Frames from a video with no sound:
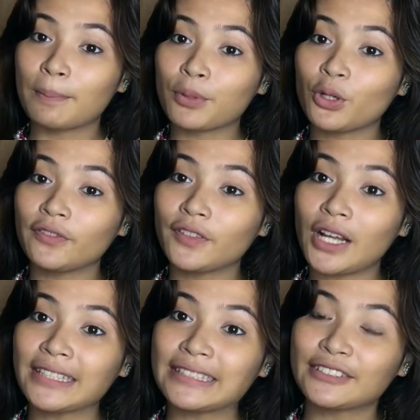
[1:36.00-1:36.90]
Pro
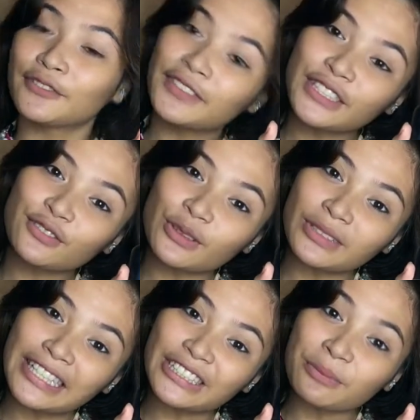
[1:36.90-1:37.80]
Flawless Finish
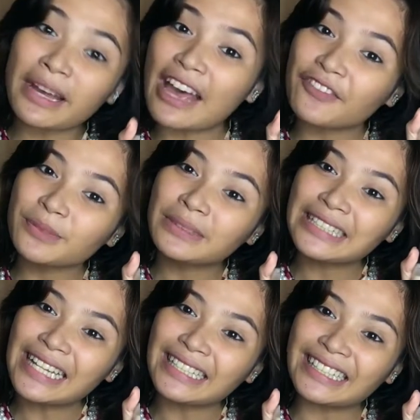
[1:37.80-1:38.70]
Foundation by Ever
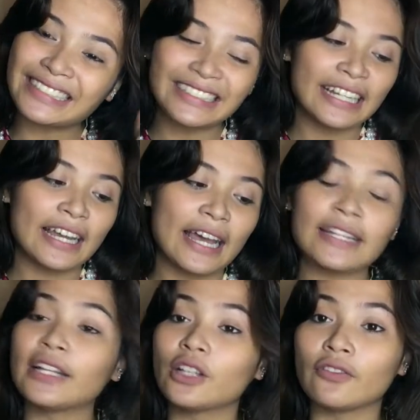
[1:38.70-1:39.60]
Bilena.
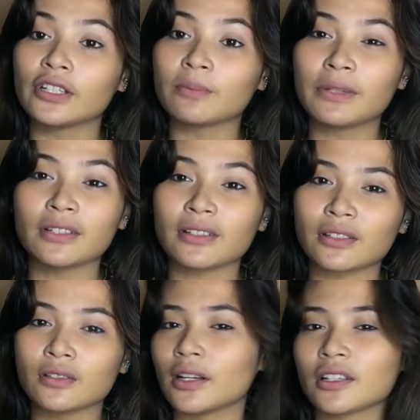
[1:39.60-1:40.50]
And I love it because
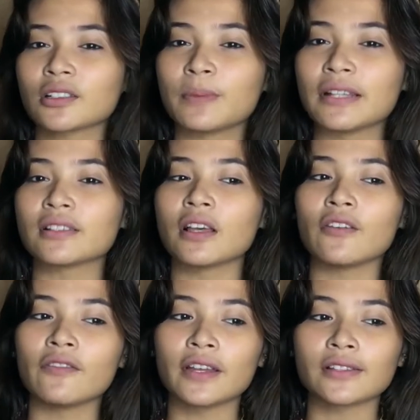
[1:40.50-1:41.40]
it's not
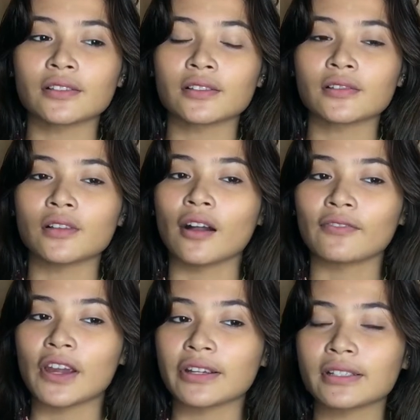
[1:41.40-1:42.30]
expensive, it's not
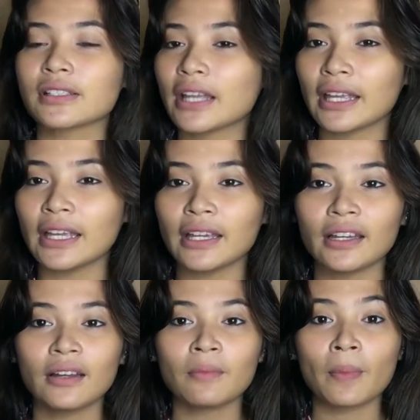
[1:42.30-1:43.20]
very sticky,
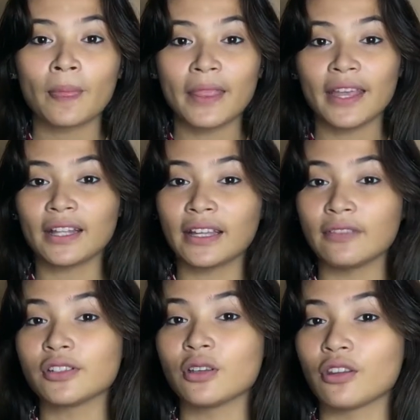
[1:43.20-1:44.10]
it
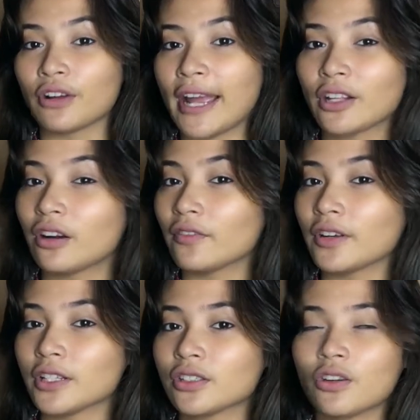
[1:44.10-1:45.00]
gives you the right
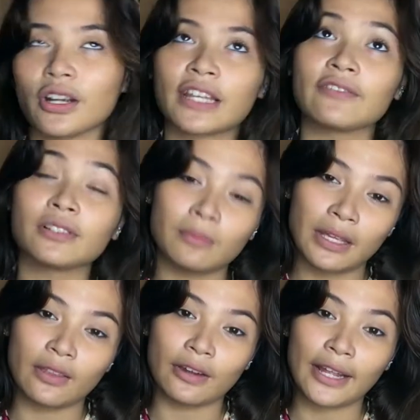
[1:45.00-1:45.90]
coverage, or it gives
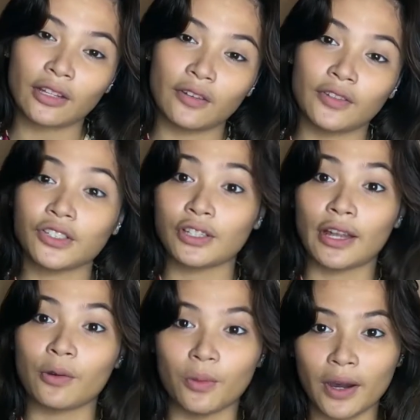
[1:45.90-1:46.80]
me the right coverage
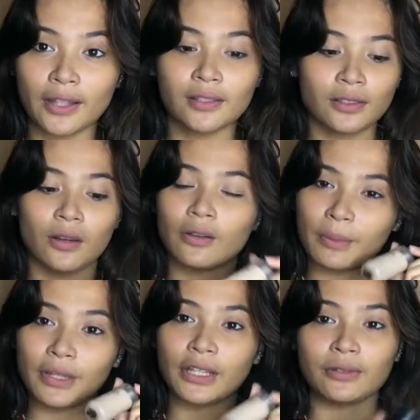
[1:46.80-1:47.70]
that I want, so
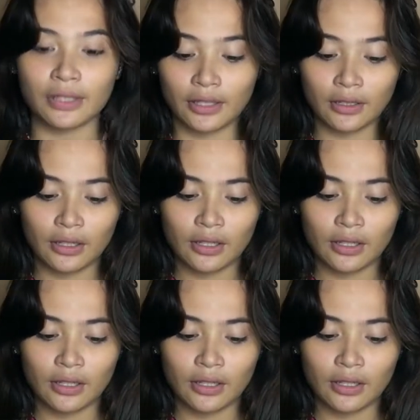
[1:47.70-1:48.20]
I'm gonna use it.